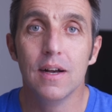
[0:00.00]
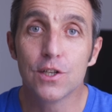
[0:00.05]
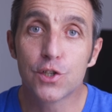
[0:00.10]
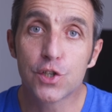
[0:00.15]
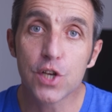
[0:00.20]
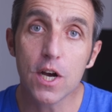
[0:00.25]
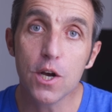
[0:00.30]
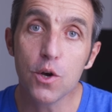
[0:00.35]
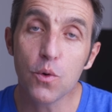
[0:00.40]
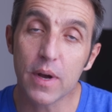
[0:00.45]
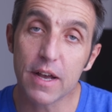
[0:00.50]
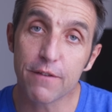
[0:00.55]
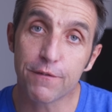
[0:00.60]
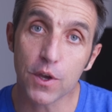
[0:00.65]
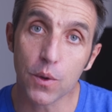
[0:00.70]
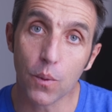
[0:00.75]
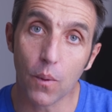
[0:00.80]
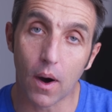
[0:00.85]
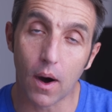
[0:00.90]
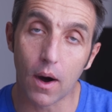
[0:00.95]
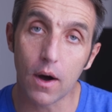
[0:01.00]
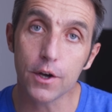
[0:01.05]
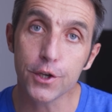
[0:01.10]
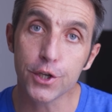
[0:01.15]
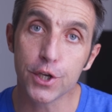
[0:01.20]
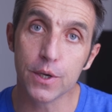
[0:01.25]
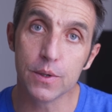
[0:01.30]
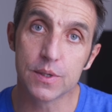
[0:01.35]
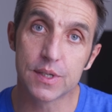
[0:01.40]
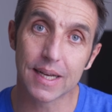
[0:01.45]
So if you are
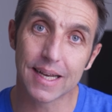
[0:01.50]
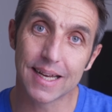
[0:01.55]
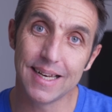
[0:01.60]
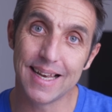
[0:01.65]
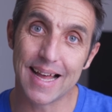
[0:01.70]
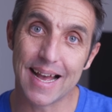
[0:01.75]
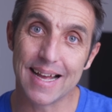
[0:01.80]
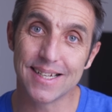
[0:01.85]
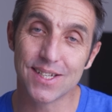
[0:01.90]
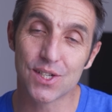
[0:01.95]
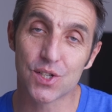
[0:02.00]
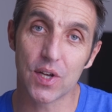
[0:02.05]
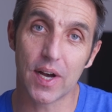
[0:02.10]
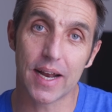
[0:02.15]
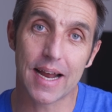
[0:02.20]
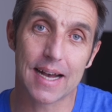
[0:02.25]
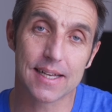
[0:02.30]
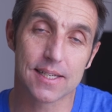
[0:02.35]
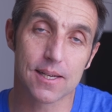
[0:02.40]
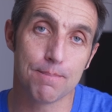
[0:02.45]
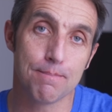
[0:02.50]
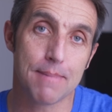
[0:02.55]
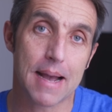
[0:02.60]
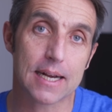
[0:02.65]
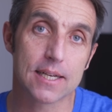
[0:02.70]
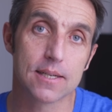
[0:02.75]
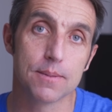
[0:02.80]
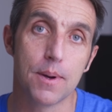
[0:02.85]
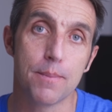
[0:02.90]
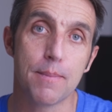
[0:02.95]
using a lens that has a
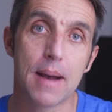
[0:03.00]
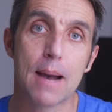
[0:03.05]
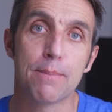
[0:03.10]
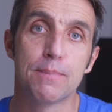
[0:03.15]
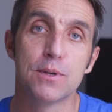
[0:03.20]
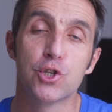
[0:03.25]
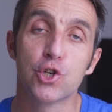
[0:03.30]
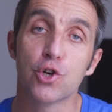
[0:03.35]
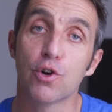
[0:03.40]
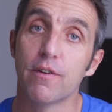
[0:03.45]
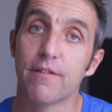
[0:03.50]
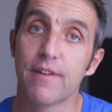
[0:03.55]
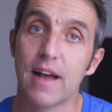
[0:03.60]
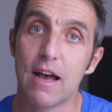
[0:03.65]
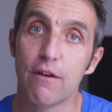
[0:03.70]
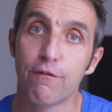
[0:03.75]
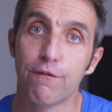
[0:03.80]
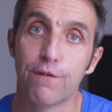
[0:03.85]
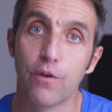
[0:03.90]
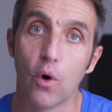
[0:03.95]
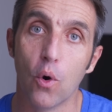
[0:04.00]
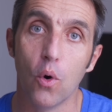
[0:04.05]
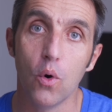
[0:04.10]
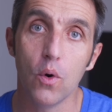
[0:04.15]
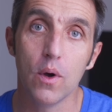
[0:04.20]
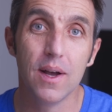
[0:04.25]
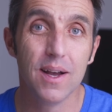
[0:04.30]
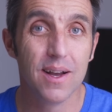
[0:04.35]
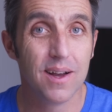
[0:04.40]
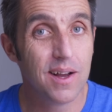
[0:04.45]
maximum aperture of
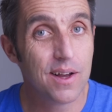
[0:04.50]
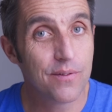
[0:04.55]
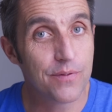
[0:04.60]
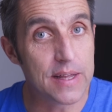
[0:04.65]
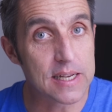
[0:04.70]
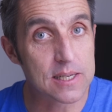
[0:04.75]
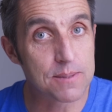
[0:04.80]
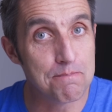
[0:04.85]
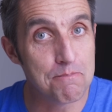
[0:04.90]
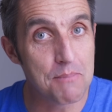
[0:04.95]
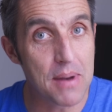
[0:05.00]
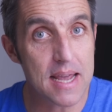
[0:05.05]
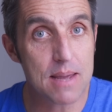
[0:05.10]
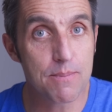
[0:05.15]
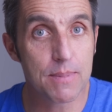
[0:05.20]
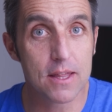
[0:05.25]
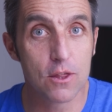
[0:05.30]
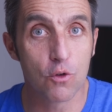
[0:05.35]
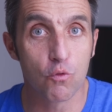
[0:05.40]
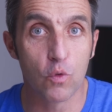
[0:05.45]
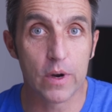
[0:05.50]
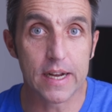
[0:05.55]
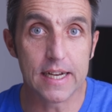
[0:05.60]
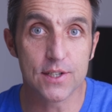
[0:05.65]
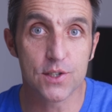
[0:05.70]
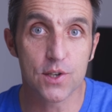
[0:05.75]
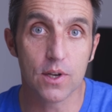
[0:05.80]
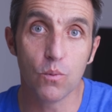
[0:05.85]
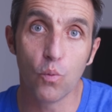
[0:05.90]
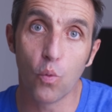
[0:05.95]
f4, this may be the
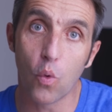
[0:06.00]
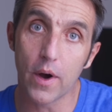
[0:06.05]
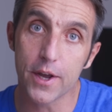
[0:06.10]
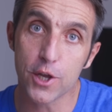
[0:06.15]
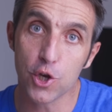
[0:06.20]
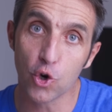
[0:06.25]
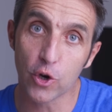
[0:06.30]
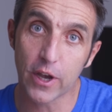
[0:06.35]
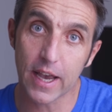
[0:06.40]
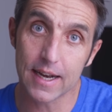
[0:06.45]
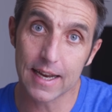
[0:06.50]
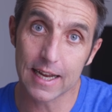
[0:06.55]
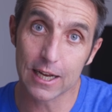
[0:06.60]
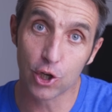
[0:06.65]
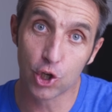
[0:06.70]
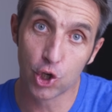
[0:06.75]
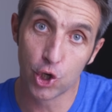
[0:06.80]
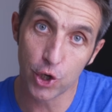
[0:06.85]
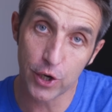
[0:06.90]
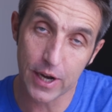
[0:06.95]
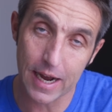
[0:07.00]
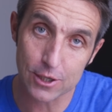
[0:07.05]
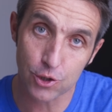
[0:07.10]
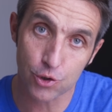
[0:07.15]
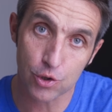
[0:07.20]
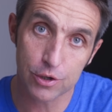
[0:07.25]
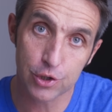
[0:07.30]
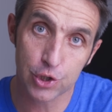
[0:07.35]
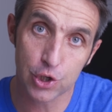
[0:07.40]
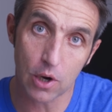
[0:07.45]
reason why you're getting good
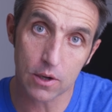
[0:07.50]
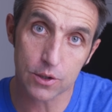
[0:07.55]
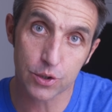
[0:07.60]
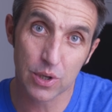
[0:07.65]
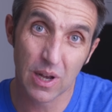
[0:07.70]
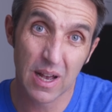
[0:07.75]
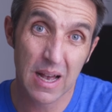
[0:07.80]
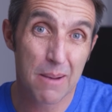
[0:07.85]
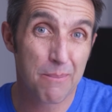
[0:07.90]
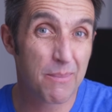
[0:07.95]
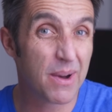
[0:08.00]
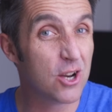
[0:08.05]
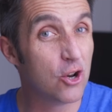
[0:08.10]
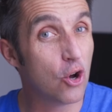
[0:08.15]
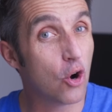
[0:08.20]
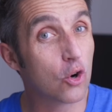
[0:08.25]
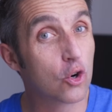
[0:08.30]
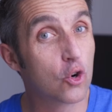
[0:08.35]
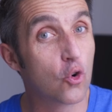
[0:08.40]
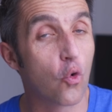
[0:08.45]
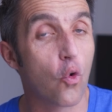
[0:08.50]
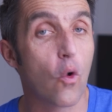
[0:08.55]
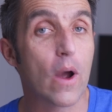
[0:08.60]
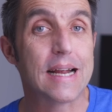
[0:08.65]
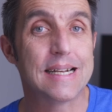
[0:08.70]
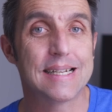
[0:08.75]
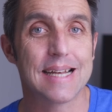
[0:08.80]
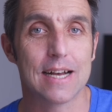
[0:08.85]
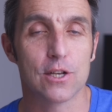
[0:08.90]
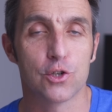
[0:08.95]
astro shots, but not
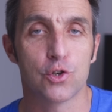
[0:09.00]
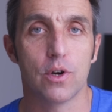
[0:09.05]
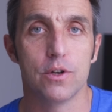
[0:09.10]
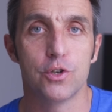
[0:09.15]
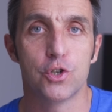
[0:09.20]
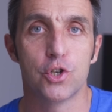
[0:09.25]
great astro